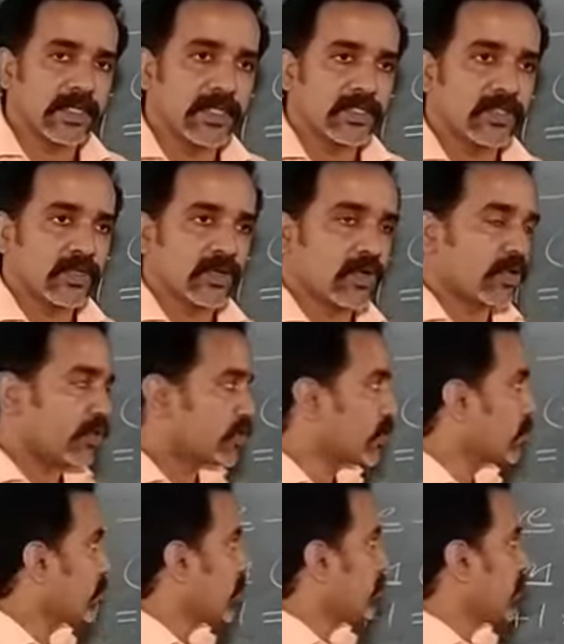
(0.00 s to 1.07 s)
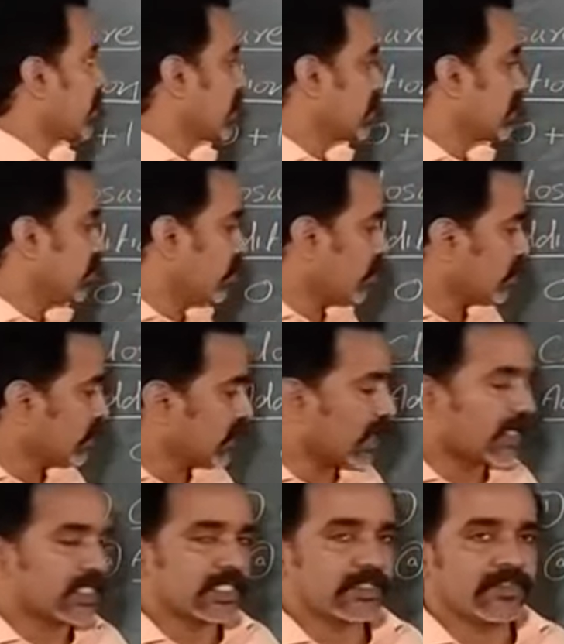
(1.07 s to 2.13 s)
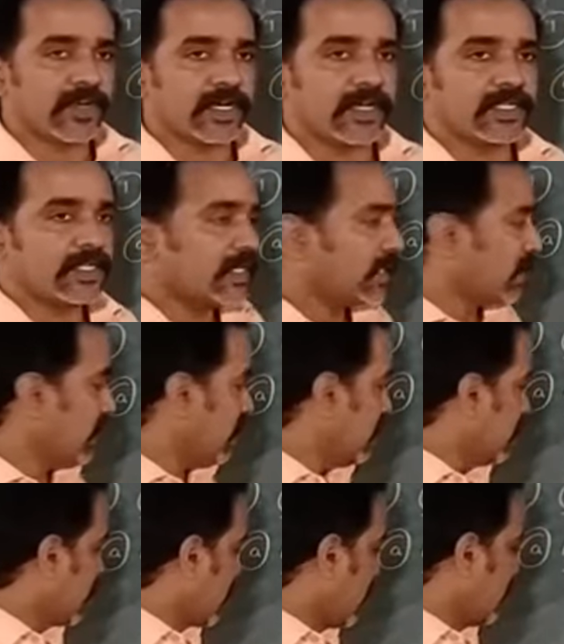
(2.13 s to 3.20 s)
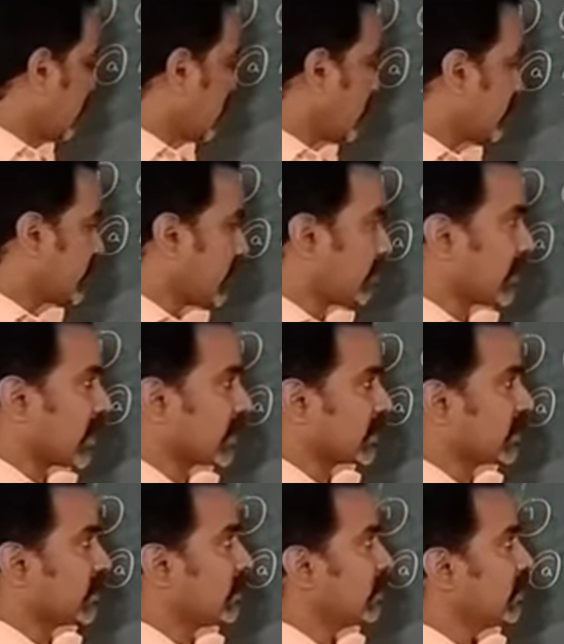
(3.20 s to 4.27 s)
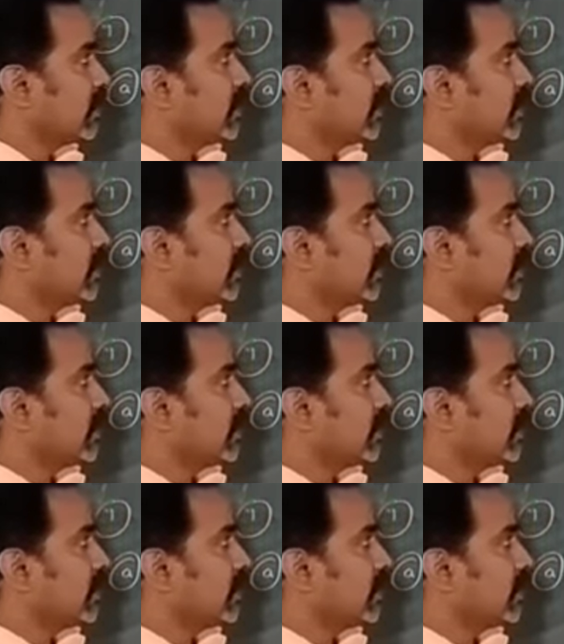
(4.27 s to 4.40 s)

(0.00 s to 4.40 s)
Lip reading: So closure property is not satisfied in the case of subtraction